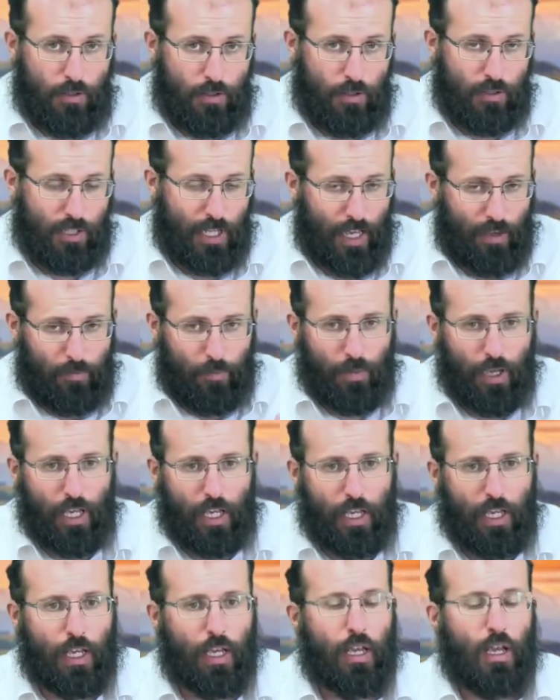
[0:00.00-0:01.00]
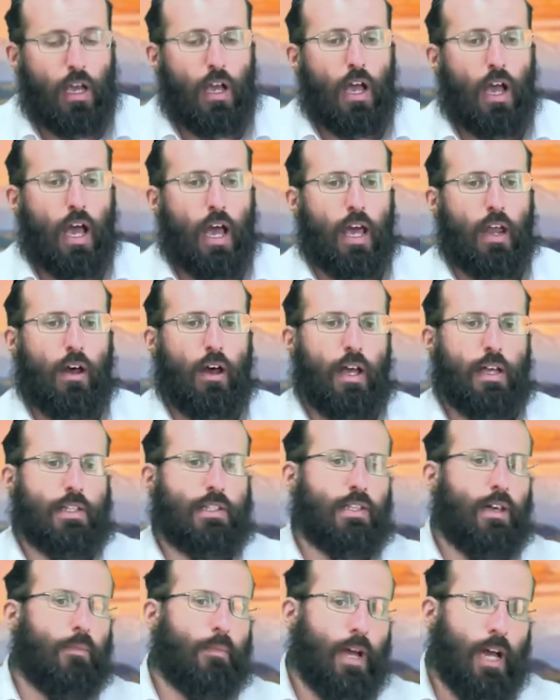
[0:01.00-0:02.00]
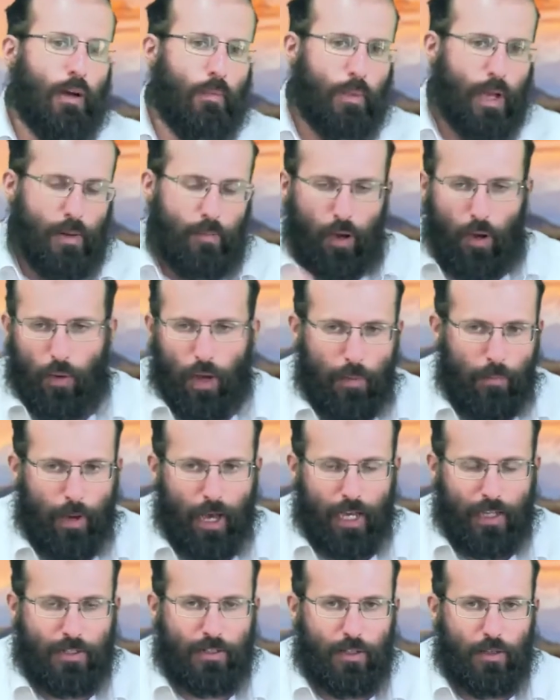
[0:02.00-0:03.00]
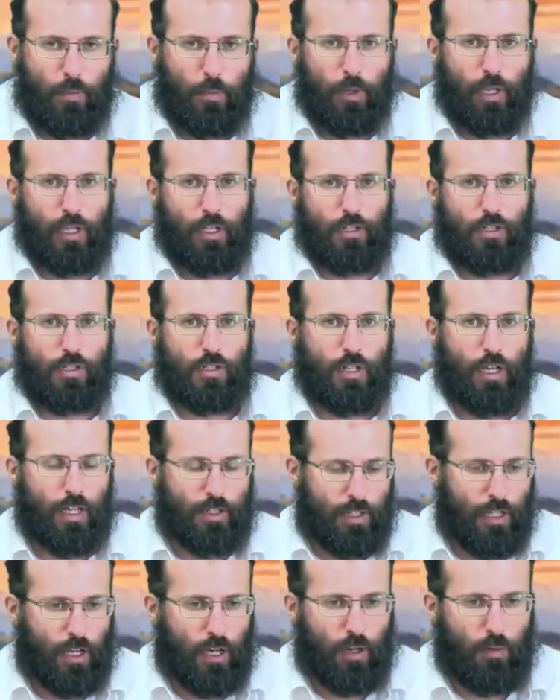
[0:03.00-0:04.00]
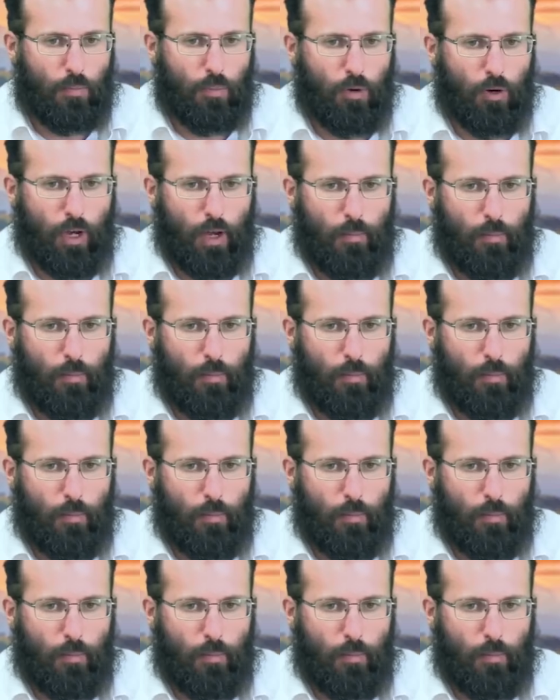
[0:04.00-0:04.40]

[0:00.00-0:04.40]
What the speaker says: to save me. And I had somehow made my way back to the beach as a young boy.